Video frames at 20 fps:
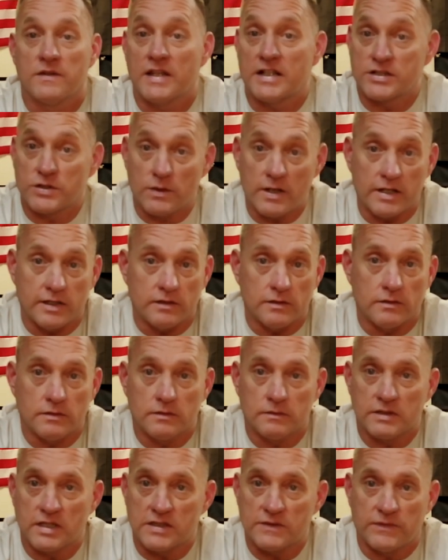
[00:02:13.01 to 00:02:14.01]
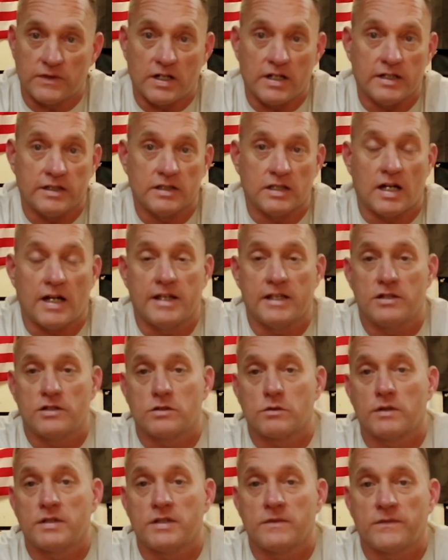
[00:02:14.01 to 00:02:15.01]
That's great. That's fine. I
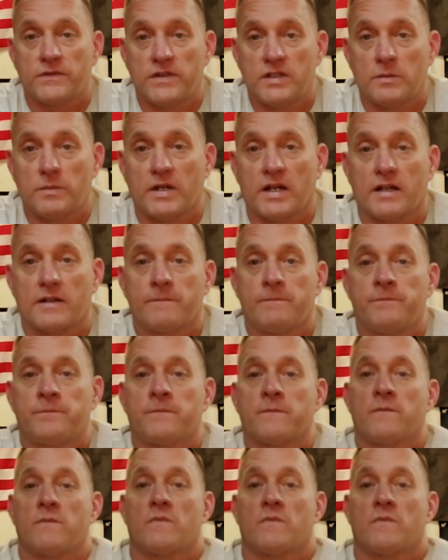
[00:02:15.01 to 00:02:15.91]
enjoy the feedback.